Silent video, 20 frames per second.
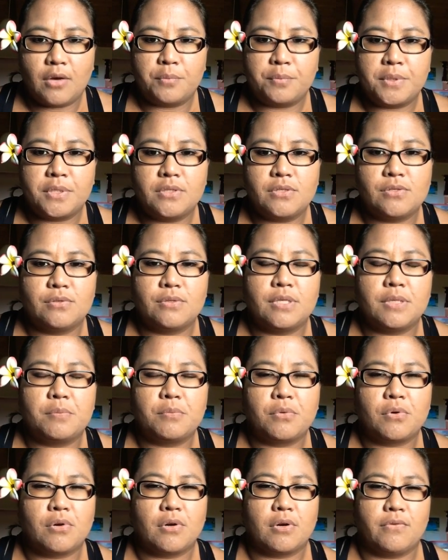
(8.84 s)
be doing
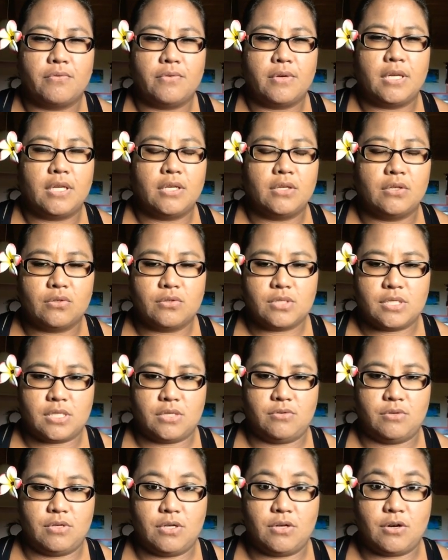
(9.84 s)
more videos
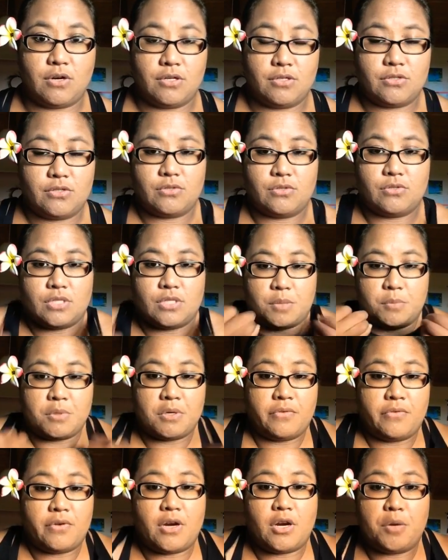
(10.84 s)
in regards to some
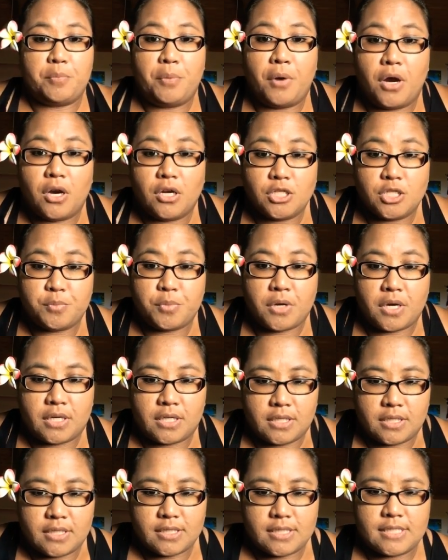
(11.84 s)
of our Posh
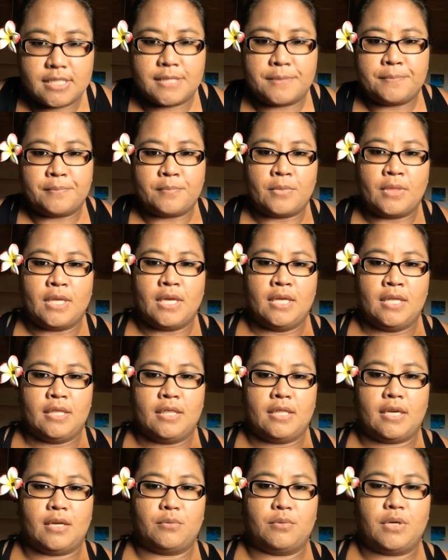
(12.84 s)
products
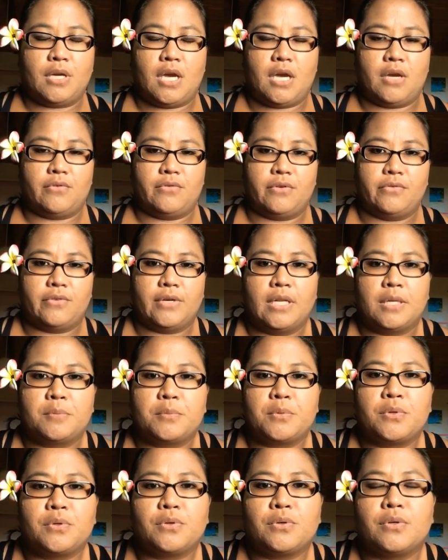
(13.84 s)
that we have
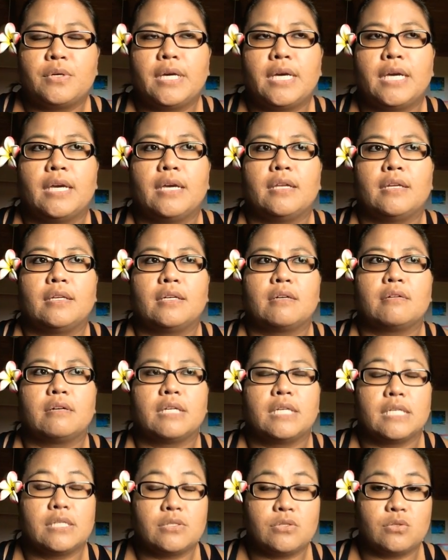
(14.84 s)
available and
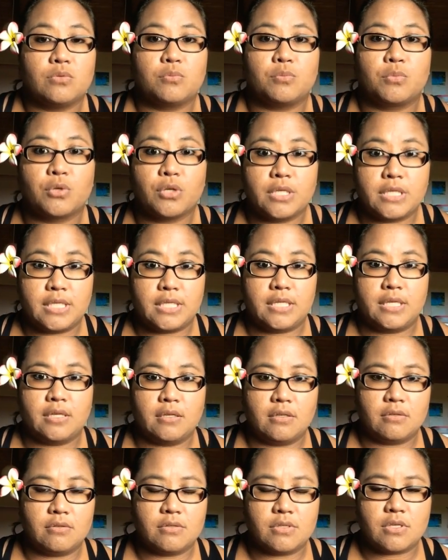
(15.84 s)
going into more
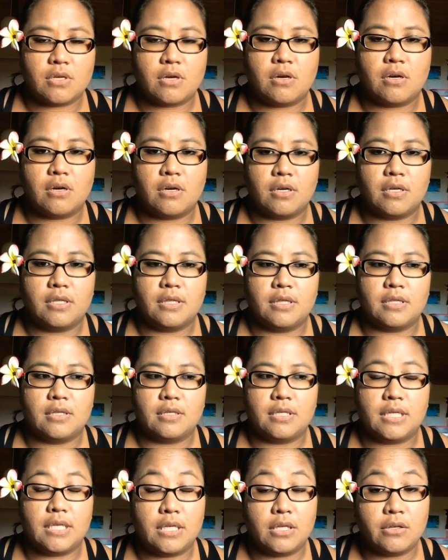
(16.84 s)
details on
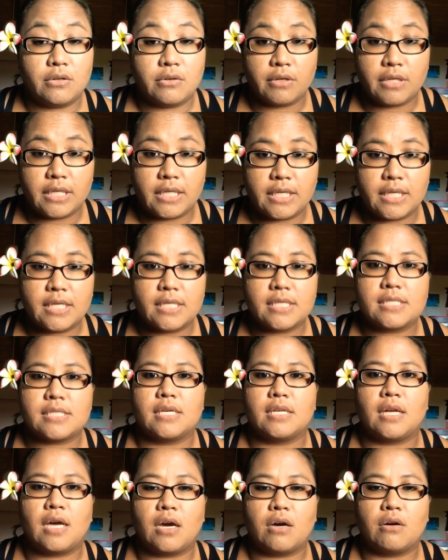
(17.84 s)
the ingredients
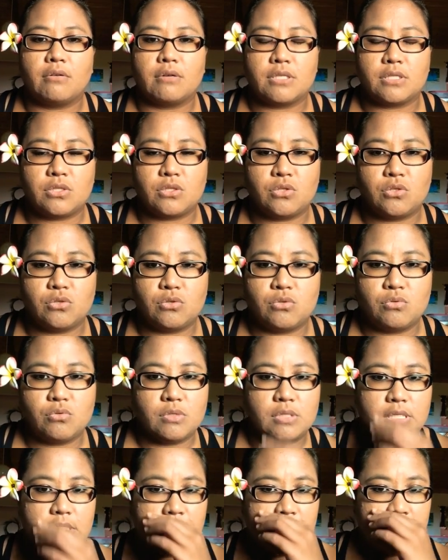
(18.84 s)
and how it's
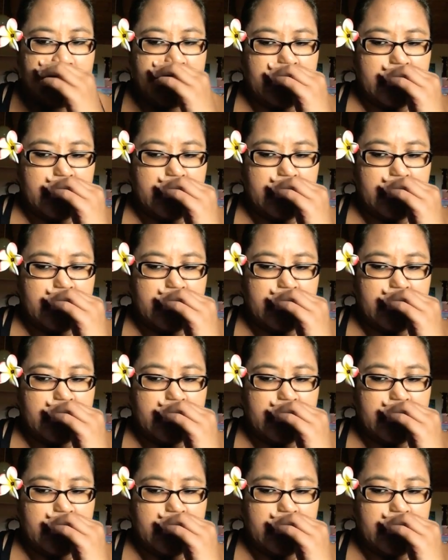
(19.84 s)
used.